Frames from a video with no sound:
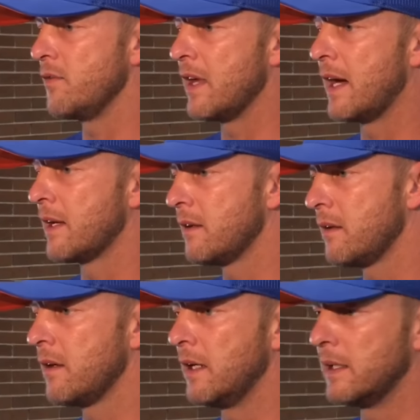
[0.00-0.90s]
and you've got
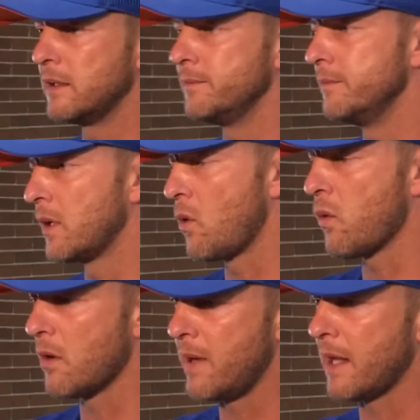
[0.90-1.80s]
um, a
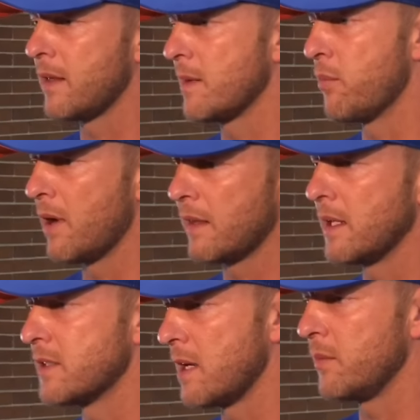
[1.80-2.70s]
quarterback like Brett
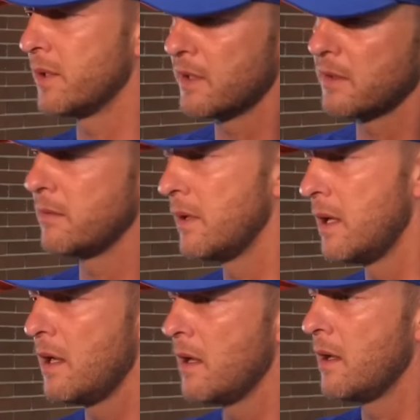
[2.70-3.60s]
that's able to
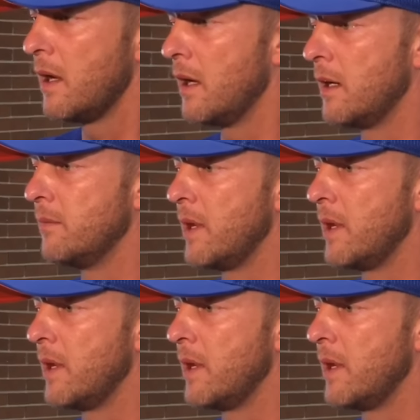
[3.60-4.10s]
um,